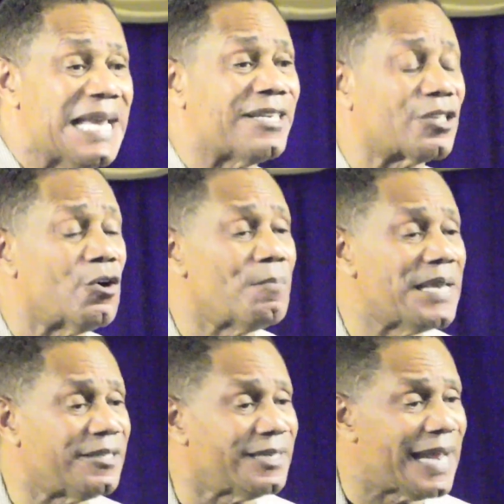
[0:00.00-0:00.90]
It's going to
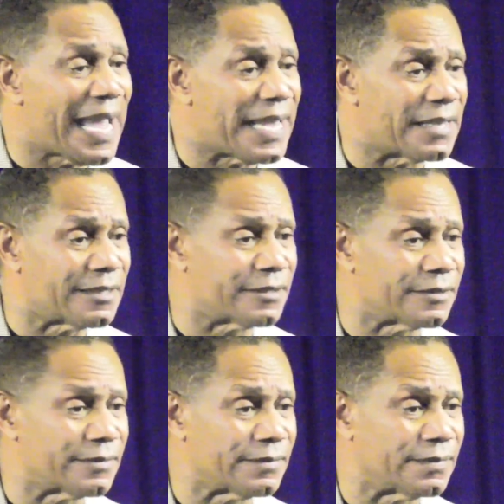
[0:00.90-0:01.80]
be today.
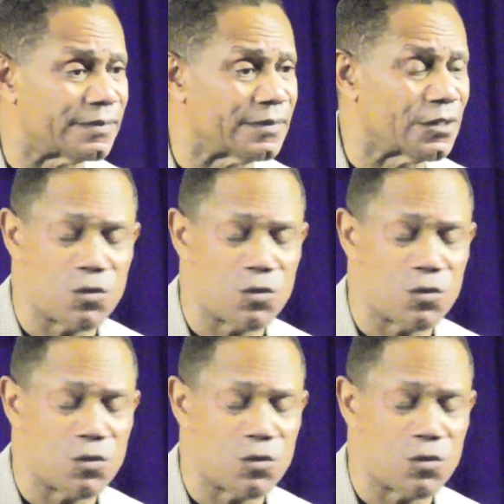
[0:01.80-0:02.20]
Yes.